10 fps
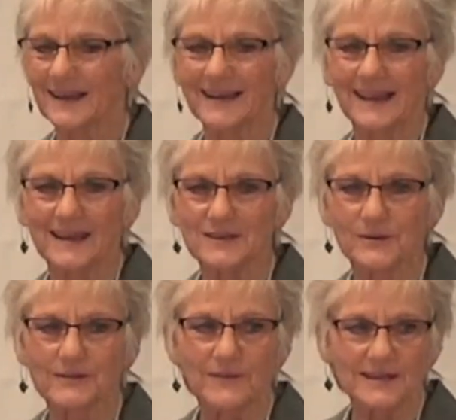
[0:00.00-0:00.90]
again
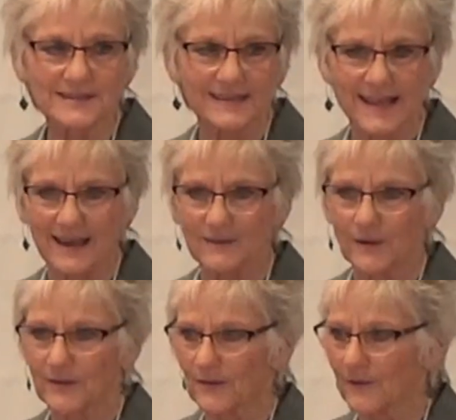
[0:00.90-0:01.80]
to investigate
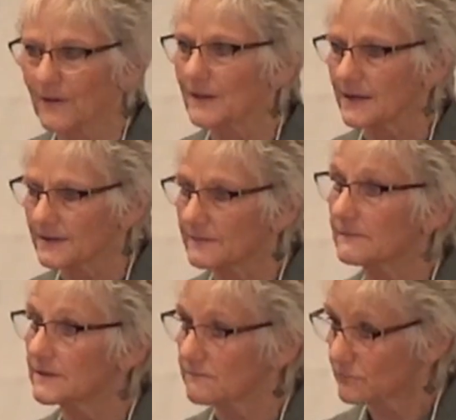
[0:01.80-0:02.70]
whether this
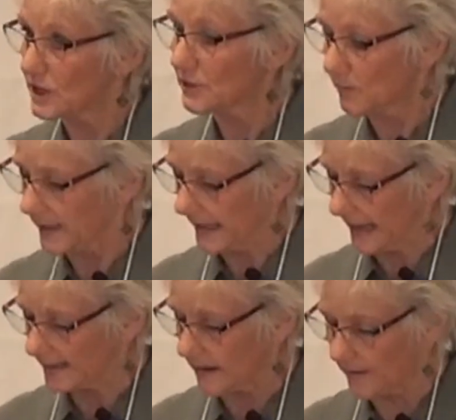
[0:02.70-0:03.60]
is genuine
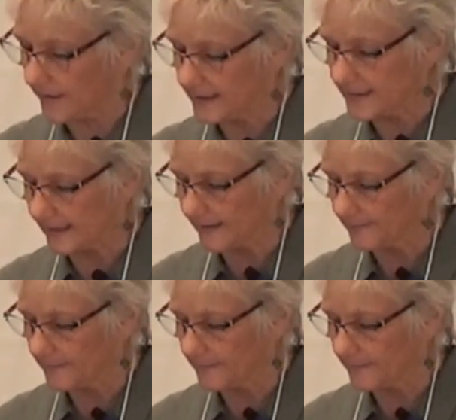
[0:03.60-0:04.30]
again, authentic.